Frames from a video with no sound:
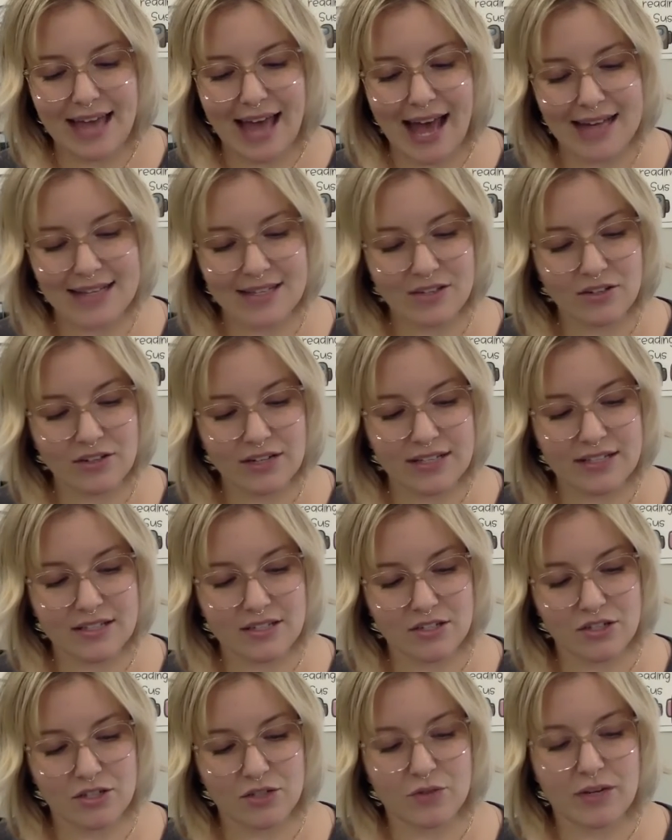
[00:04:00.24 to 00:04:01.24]
the Haskell
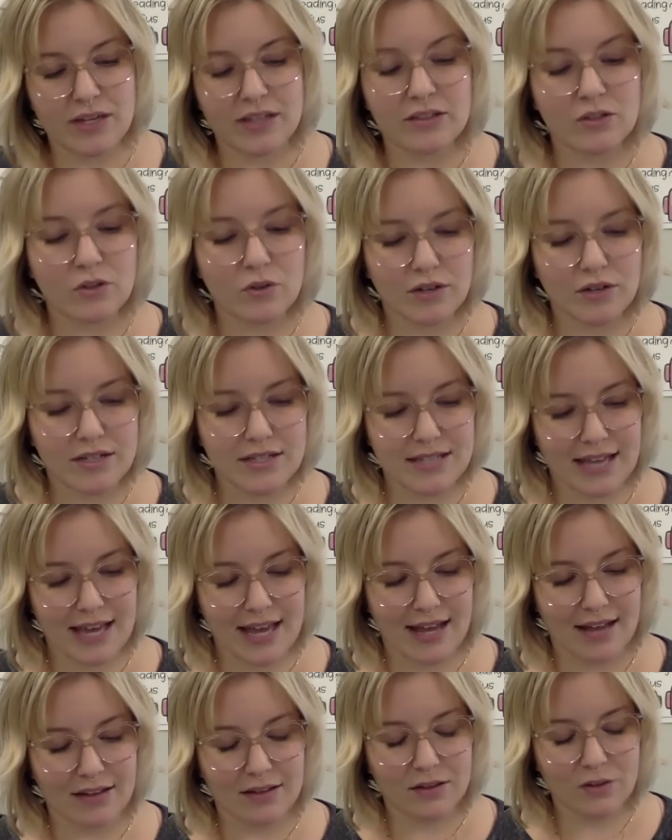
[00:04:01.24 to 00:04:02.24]
Institute in Lawrence,
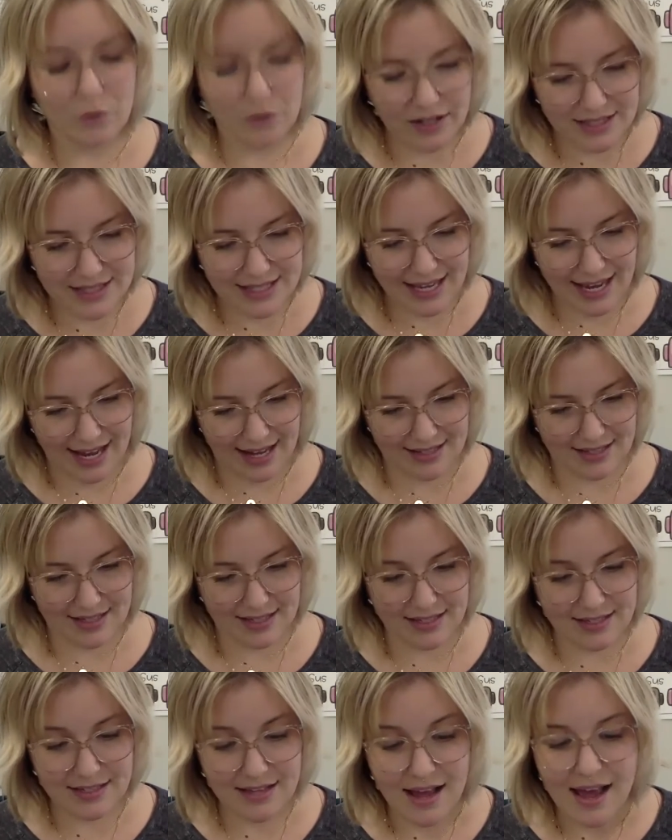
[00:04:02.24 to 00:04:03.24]

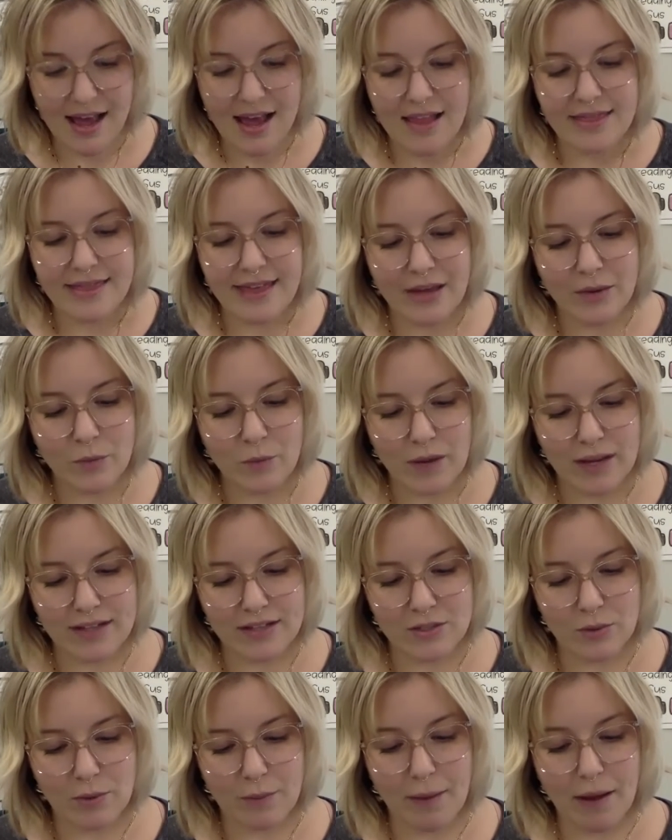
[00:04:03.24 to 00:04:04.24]
Kansas, then went
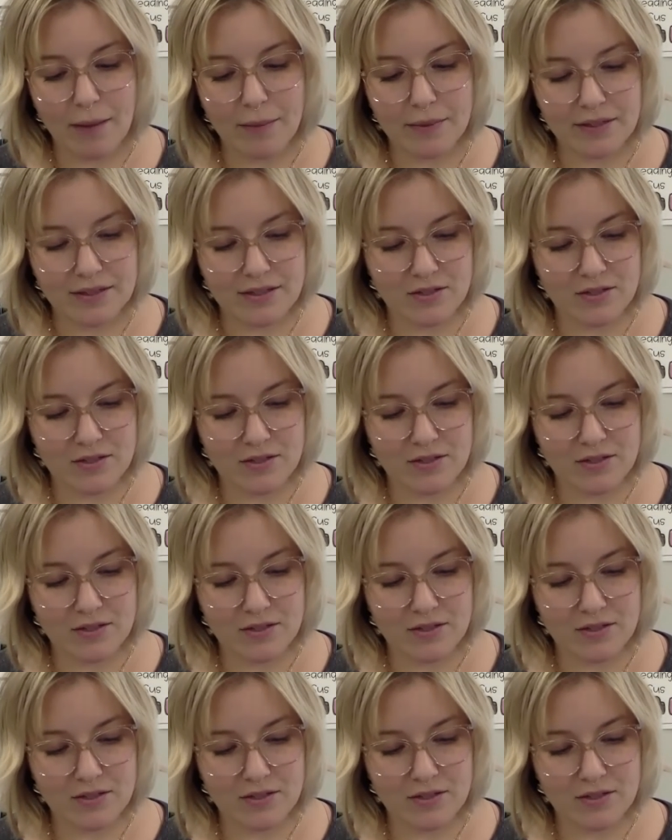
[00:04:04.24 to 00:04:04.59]
to a public